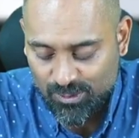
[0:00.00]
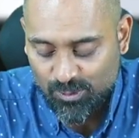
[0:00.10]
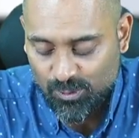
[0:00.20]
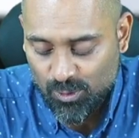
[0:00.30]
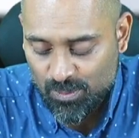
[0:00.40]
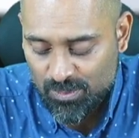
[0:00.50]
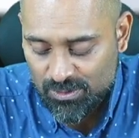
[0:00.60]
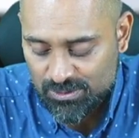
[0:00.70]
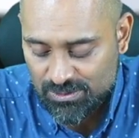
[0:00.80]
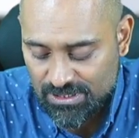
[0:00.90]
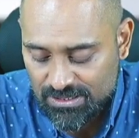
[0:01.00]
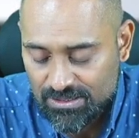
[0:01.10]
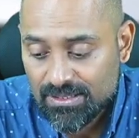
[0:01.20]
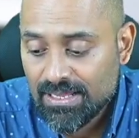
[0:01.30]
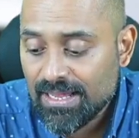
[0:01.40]

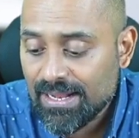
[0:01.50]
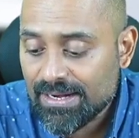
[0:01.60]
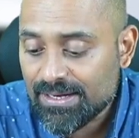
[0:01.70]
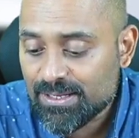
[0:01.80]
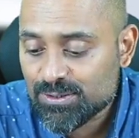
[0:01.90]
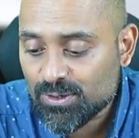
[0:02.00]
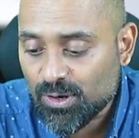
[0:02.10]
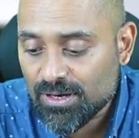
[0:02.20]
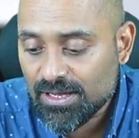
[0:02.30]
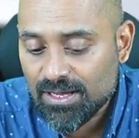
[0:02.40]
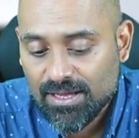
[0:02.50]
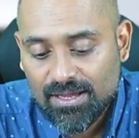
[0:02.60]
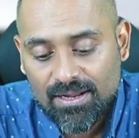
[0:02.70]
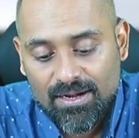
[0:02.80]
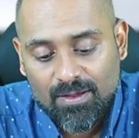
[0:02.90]
chromosome disorder.
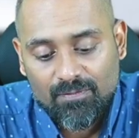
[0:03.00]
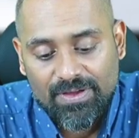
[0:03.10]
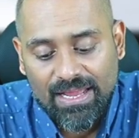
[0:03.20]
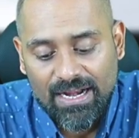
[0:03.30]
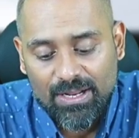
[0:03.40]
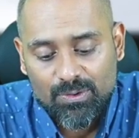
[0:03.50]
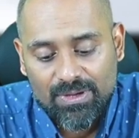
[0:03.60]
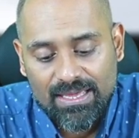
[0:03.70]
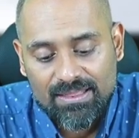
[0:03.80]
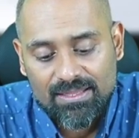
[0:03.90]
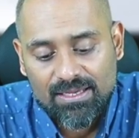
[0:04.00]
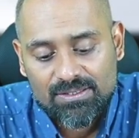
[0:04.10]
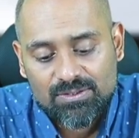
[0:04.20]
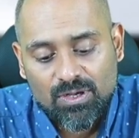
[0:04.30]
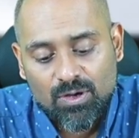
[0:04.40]
Now, where do you get
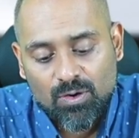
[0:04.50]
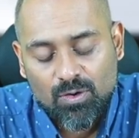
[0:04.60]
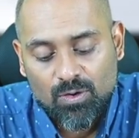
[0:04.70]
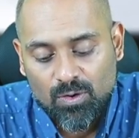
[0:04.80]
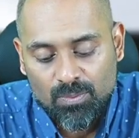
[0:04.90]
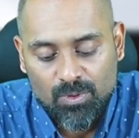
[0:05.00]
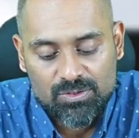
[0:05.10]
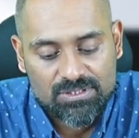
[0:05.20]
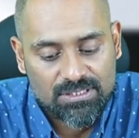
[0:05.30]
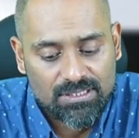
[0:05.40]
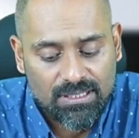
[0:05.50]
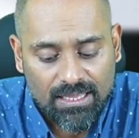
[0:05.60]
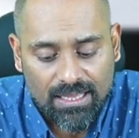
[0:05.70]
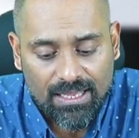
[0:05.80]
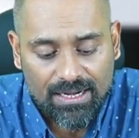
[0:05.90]
this chromosome
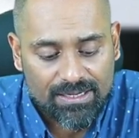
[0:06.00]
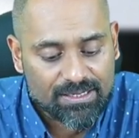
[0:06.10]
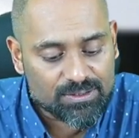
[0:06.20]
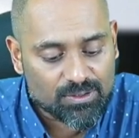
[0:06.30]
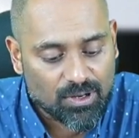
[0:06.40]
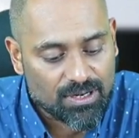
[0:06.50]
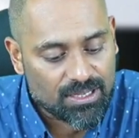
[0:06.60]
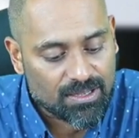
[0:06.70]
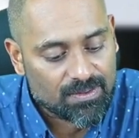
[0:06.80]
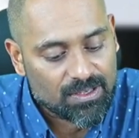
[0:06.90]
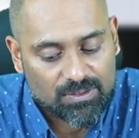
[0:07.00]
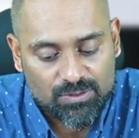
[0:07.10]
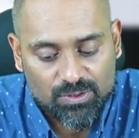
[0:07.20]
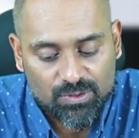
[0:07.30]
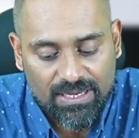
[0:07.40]
disorder?
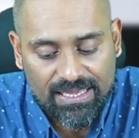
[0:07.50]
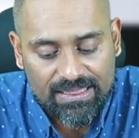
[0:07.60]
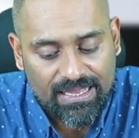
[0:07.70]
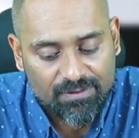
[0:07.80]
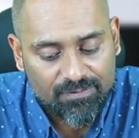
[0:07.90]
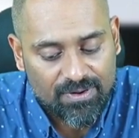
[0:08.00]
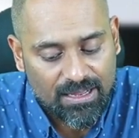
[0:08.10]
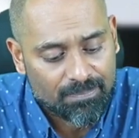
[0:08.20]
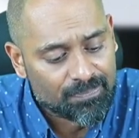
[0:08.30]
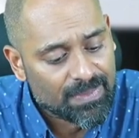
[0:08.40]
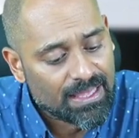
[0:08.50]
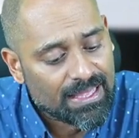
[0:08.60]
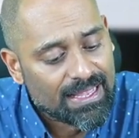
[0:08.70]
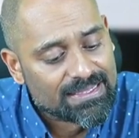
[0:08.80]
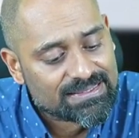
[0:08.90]
So you get that from
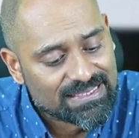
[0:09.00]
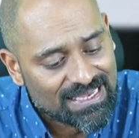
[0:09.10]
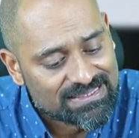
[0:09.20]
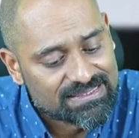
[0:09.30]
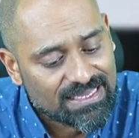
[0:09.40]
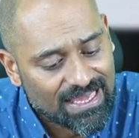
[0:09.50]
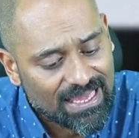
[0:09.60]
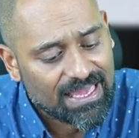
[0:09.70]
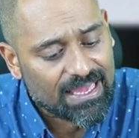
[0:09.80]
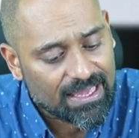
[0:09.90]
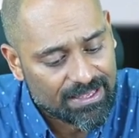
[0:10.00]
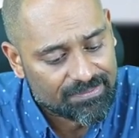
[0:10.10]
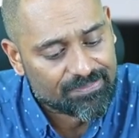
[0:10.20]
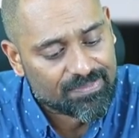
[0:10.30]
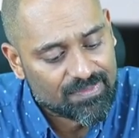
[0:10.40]
text A.